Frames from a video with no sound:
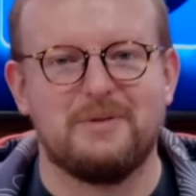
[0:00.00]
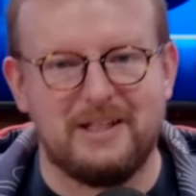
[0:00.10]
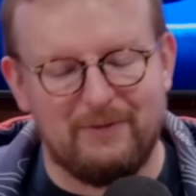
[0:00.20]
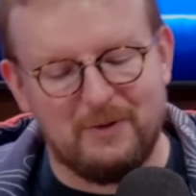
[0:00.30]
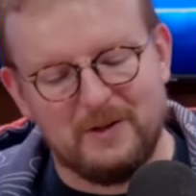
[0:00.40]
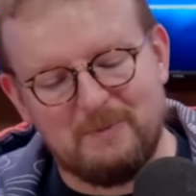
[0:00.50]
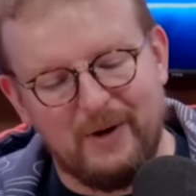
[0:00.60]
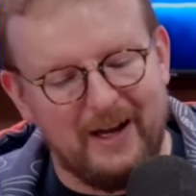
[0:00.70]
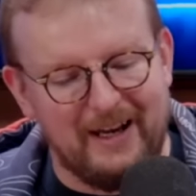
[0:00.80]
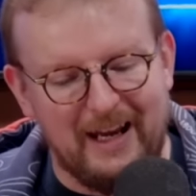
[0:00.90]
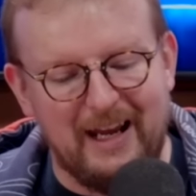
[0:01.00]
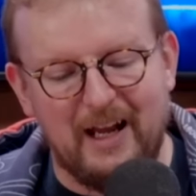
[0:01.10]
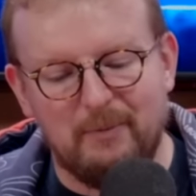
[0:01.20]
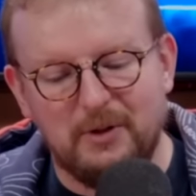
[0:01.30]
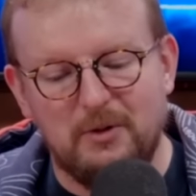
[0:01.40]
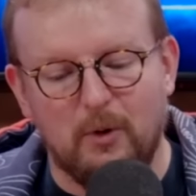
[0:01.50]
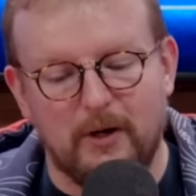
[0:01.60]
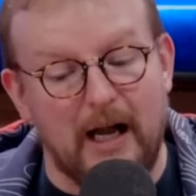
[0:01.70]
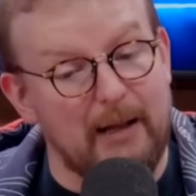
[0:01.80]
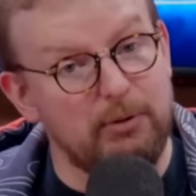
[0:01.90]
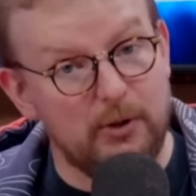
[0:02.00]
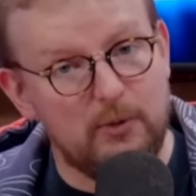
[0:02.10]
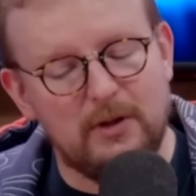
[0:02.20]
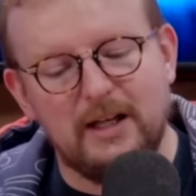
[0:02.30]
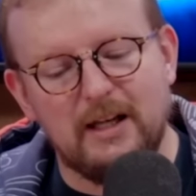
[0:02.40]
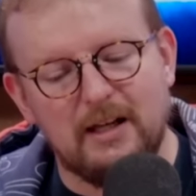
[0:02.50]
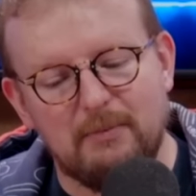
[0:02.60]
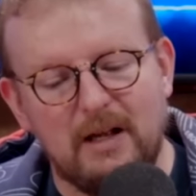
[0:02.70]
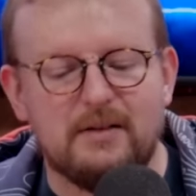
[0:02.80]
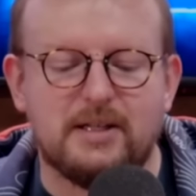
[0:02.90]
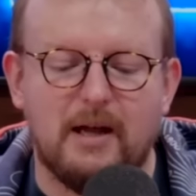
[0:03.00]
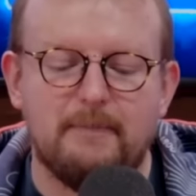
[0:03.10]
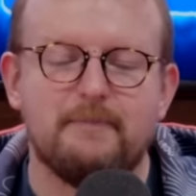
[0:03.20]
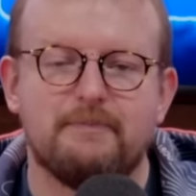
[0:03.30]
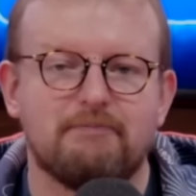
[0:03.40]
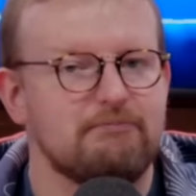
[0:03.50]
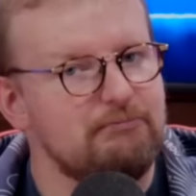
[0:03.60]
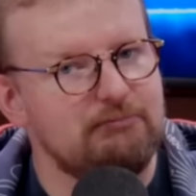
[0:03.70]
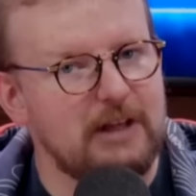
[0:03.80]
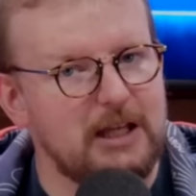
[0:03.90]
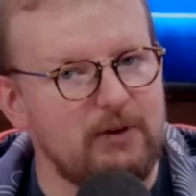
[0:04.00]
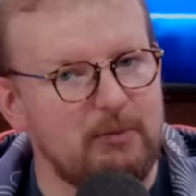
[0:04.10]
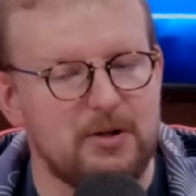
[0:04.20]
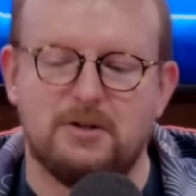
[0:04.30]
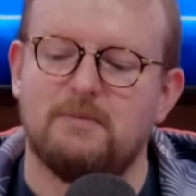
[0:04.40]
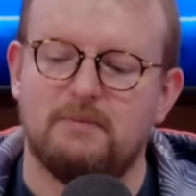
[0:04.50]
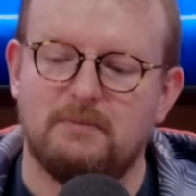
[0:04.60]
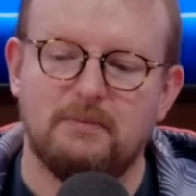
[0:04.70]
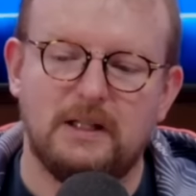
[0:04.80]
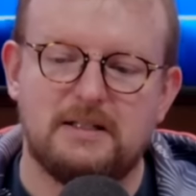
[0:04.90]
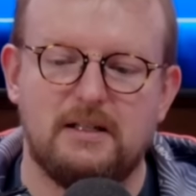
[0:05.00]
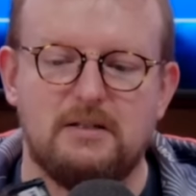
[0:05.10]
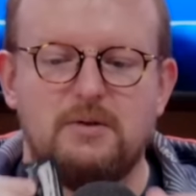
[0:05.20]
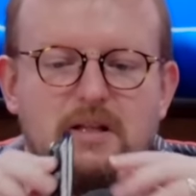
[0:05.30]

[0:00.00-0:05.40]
was given to us by AI Blue or iBlue in mail time. Thank you very much. Let's get into